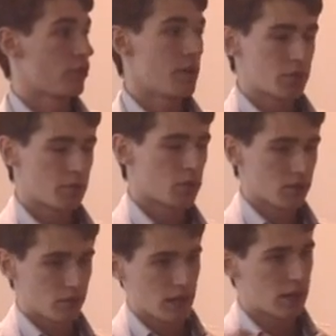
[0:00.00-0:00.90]
reputable
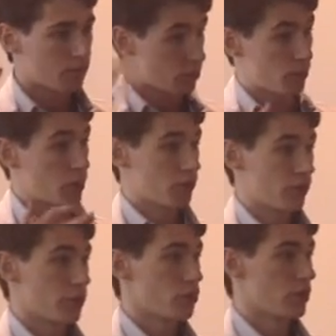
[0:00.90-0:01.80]
and had brilliant
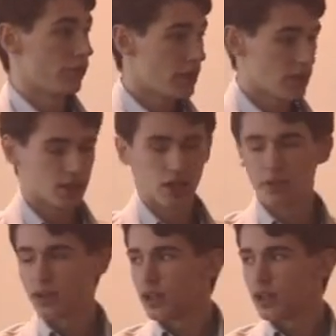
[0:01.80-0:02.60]
reviews in the first SERP,